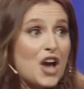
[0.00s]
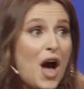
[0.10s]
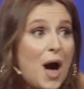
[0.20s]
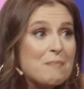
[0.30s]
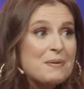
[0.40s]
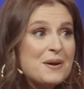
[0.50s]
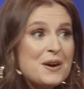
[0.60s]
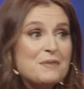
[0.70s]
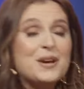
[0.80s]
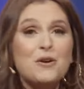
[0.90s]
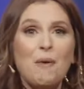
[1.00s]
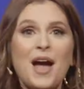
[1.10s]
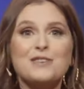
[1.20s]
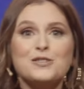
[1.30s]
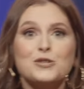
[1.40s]
job
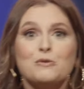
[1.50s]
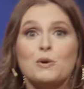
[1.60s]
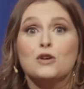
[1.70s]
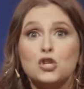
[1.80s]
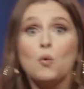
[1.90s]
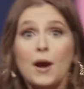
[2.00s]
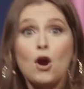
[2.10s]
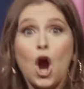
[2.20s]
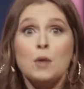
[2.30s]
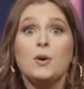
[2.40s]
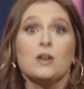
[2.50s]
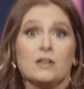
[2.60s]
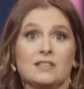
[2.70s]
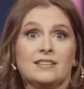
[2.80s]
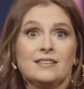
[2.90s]
requires you to wear armor.